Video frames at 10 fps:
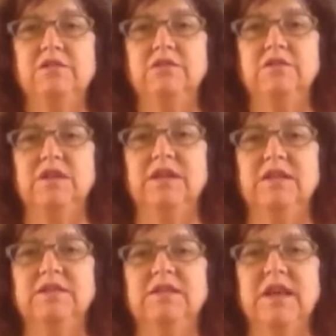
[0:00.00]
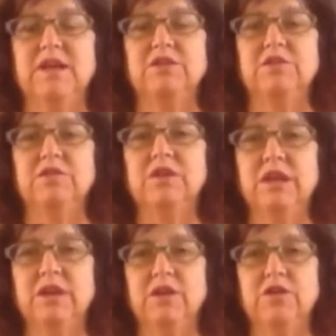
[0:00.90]
During sexual
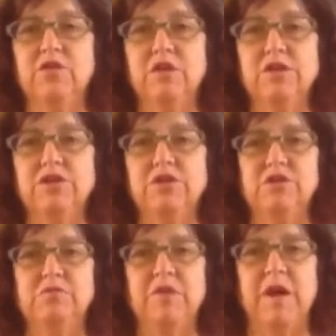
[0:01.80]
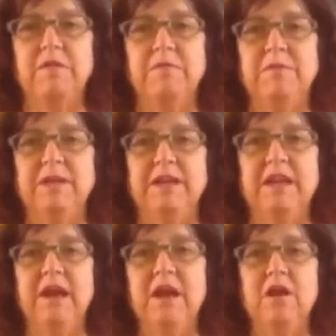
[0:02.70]
intercourse, you probably
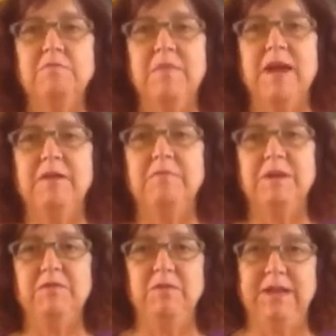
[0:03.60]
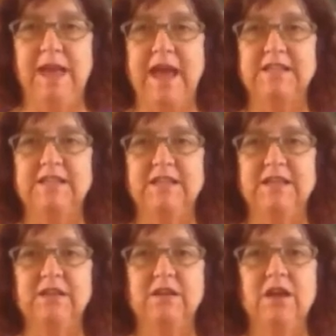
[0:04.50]
may be
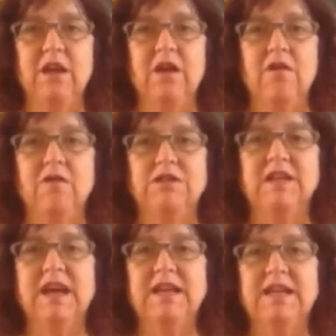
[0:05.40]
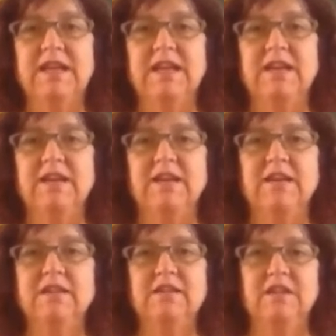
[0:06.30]
relaxing or tightening
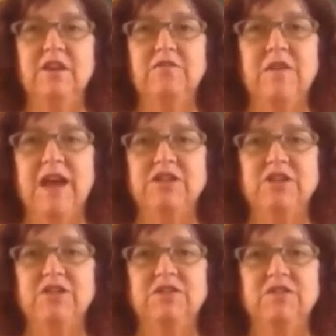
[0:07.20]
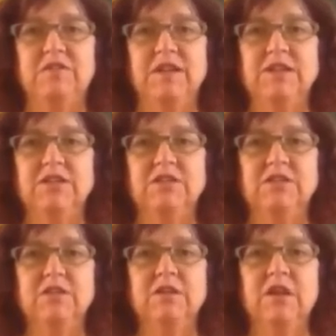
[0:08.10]
your vaginal sphincter.
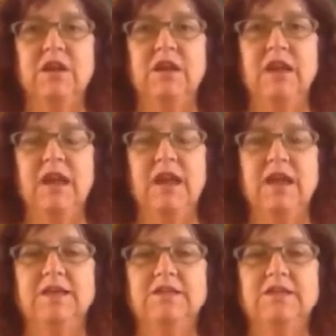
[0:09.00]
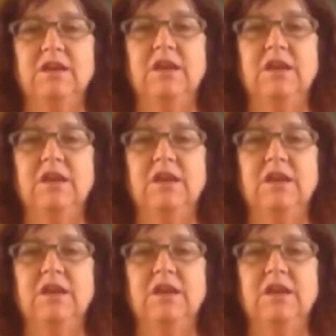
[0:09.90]
And